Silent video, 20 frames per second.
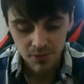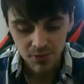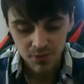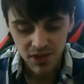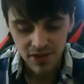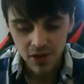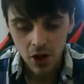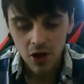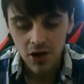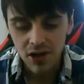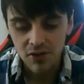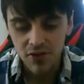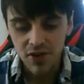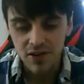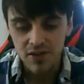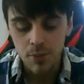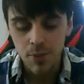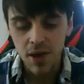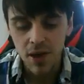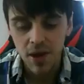disheartening
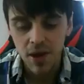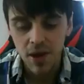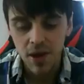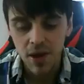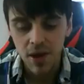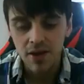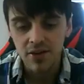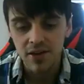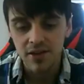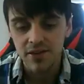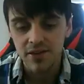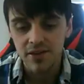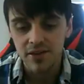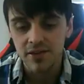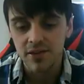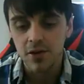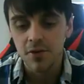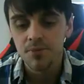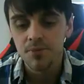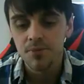things about this
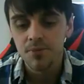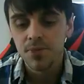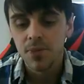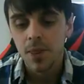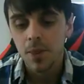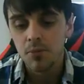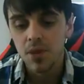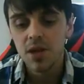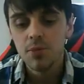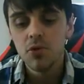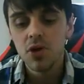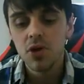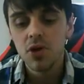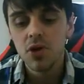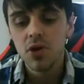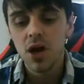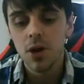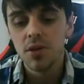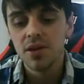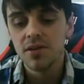is that people
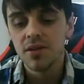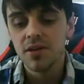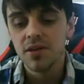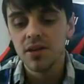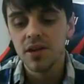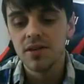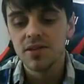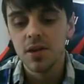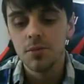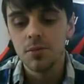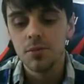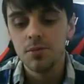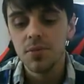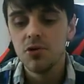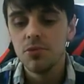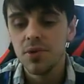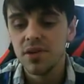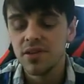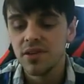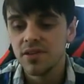come into this, they
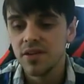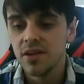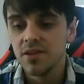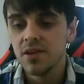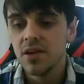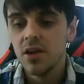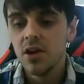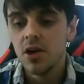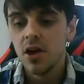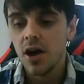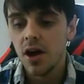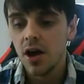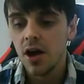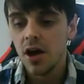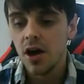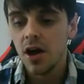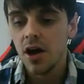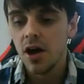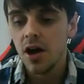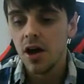build businesses
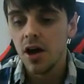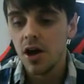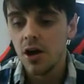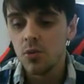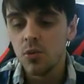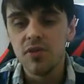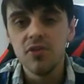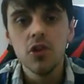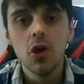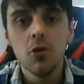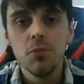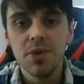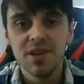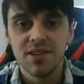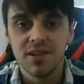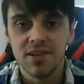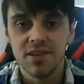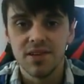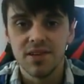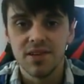with no
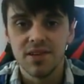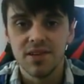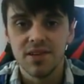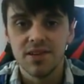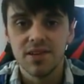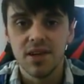business